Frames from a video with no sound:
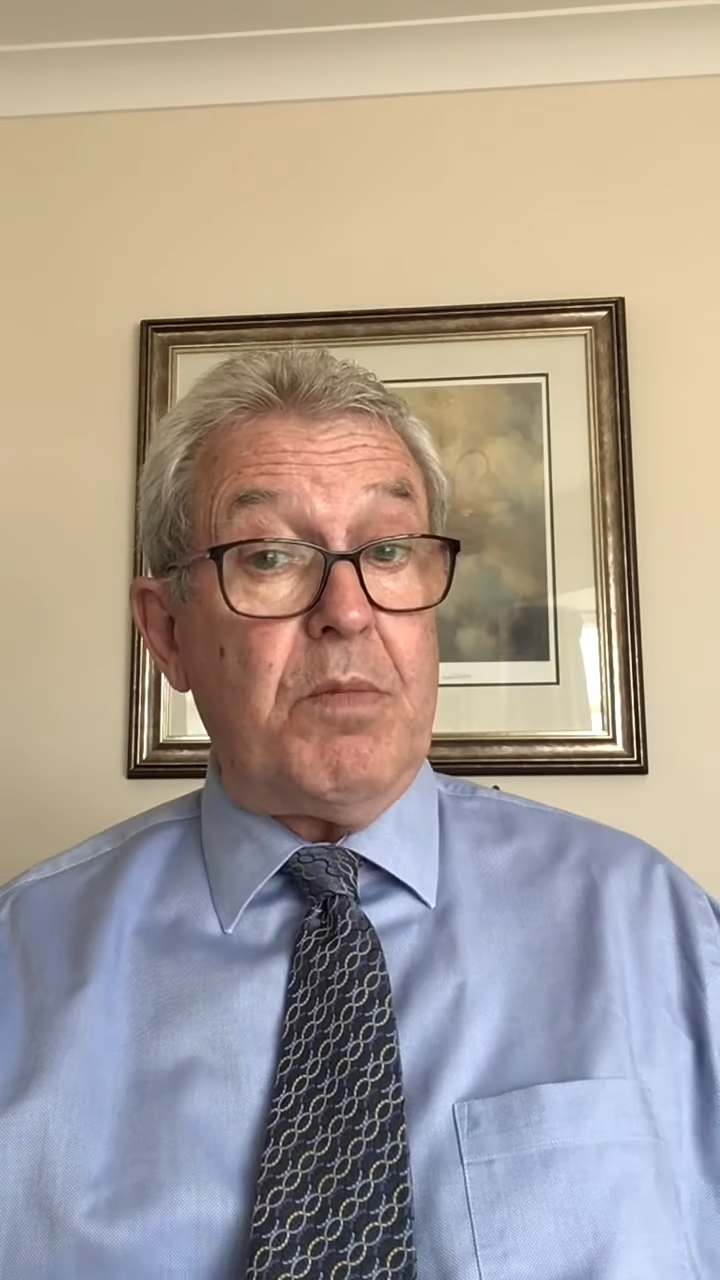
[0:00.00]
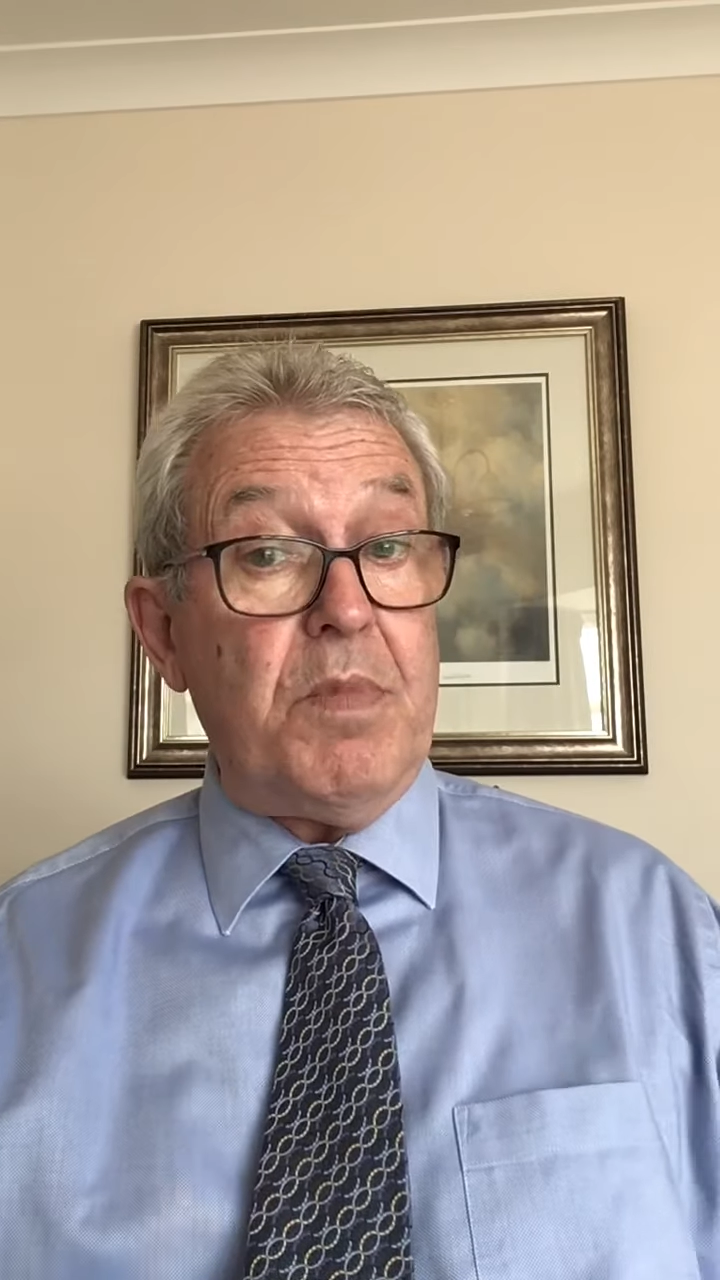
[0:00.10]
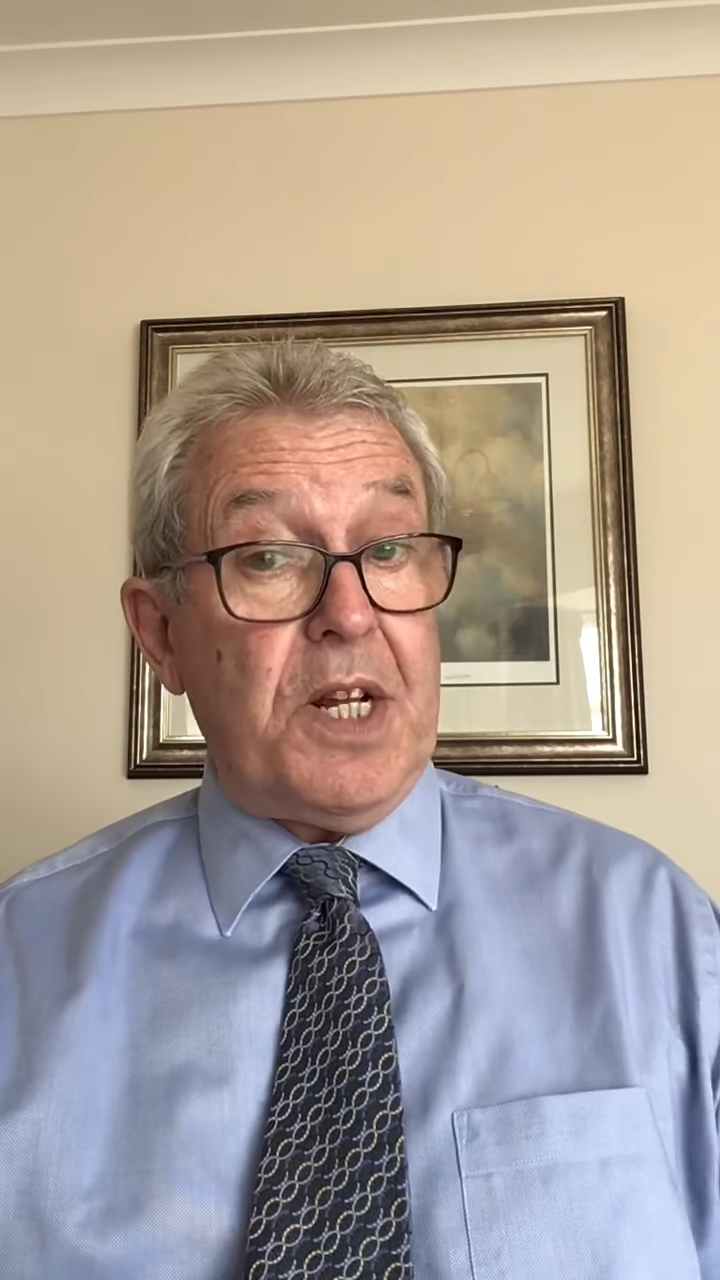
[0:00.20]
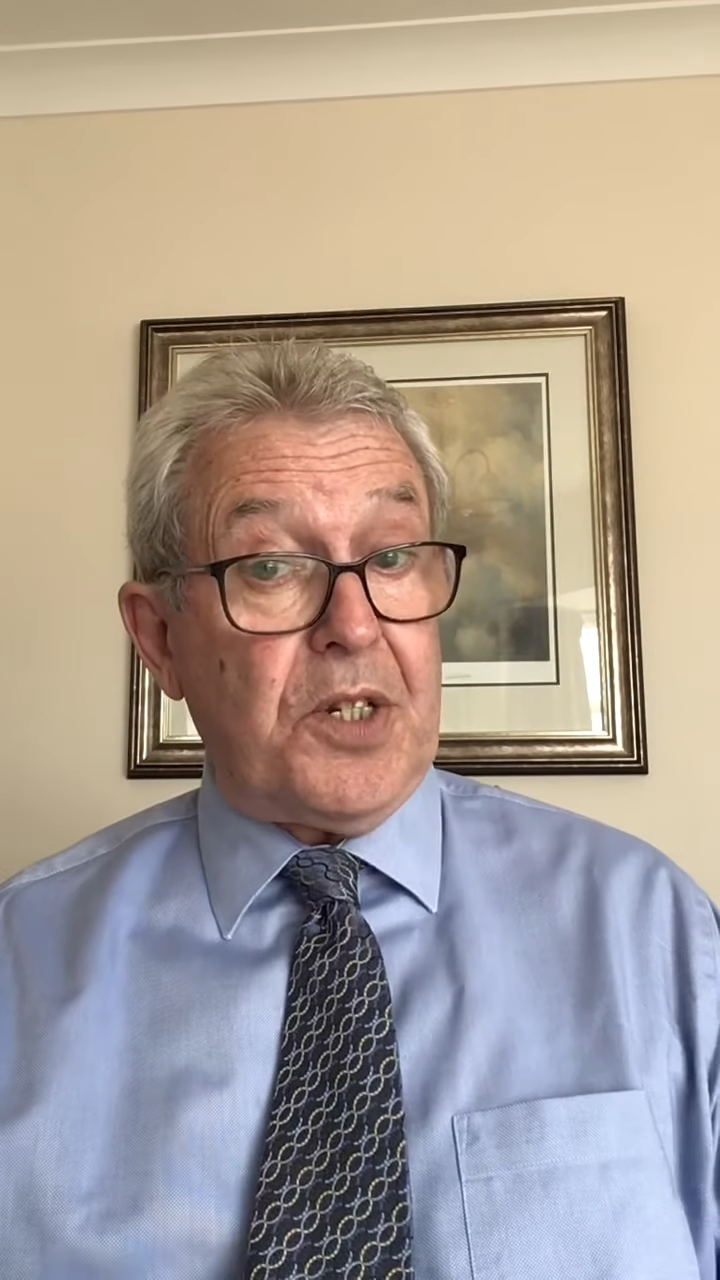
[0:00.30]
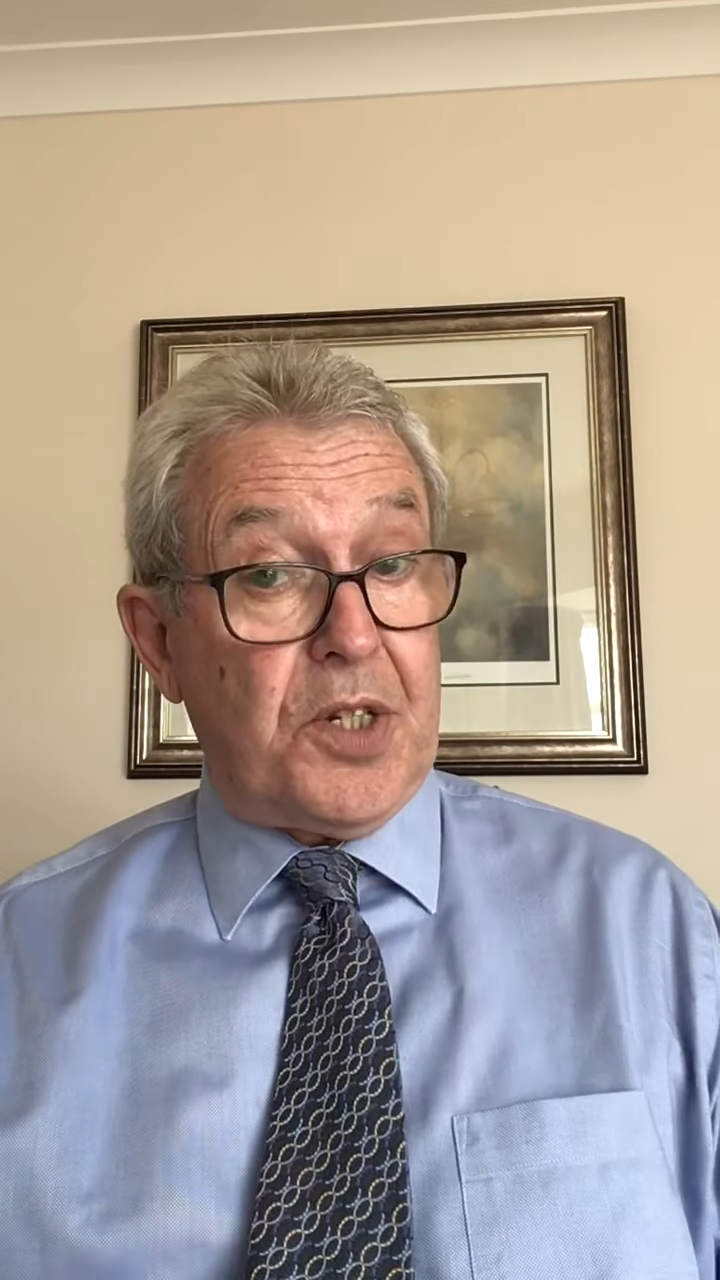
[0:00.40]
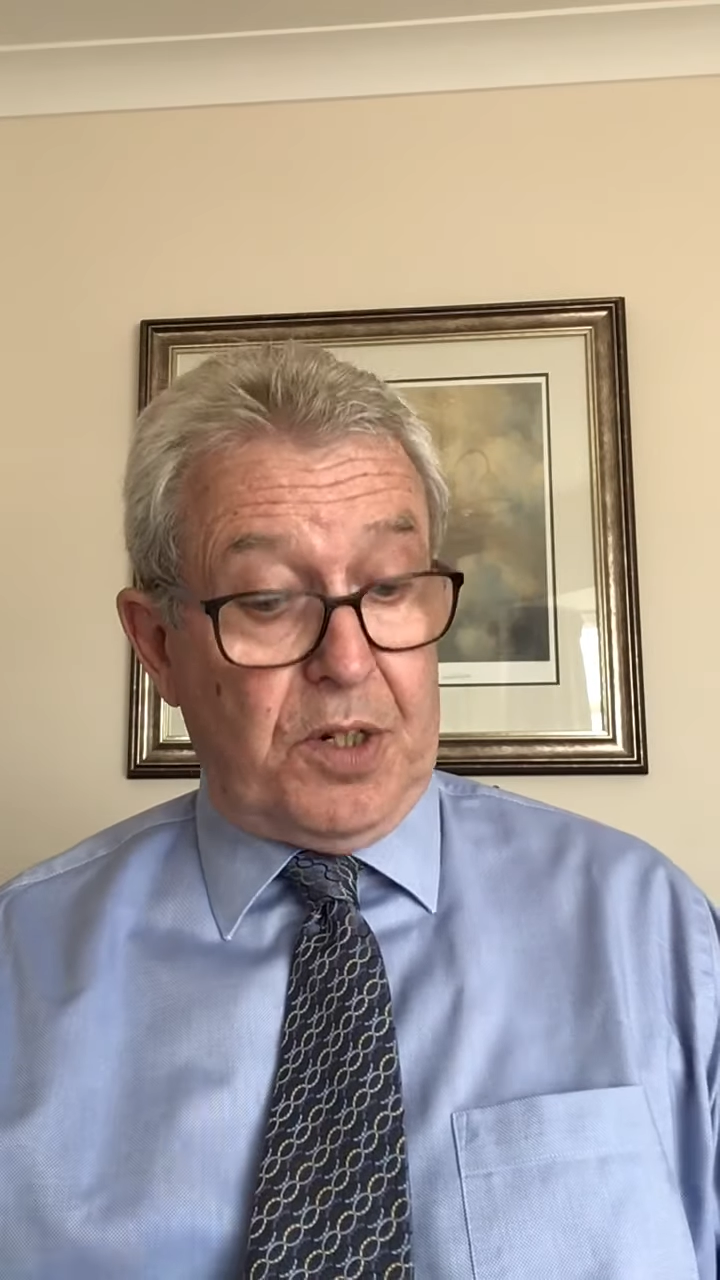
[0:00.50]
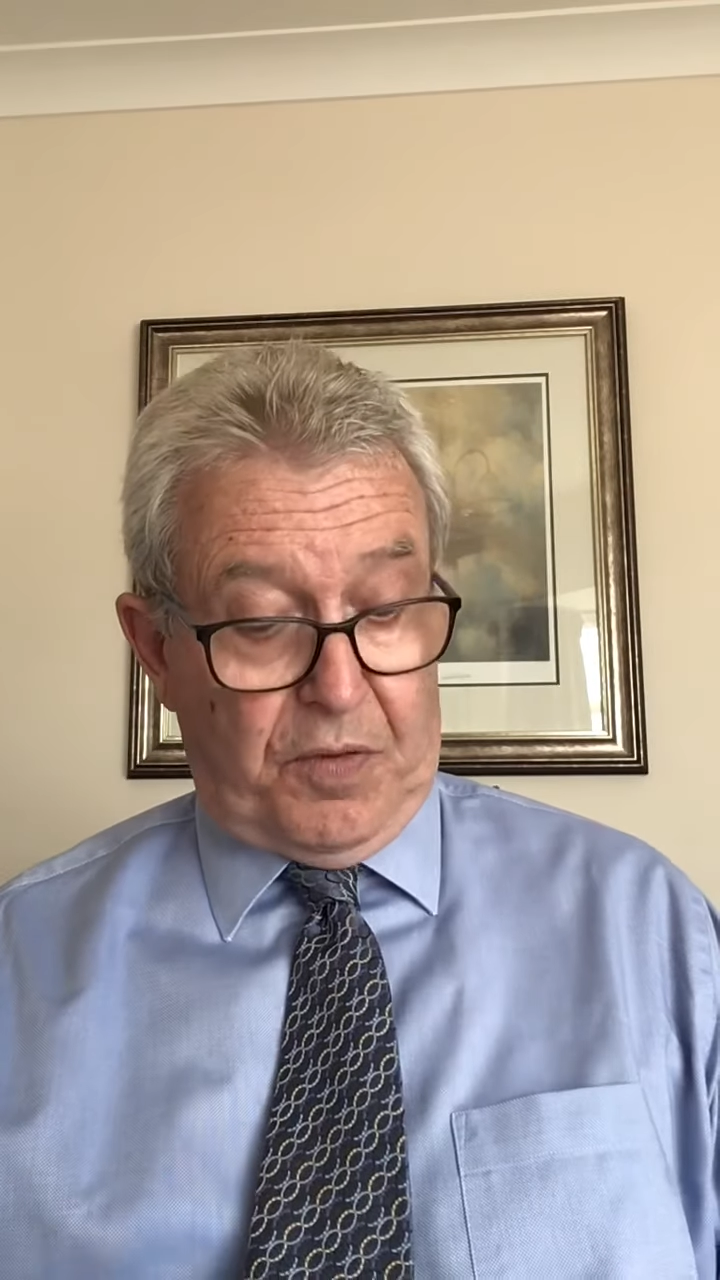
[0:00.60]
midst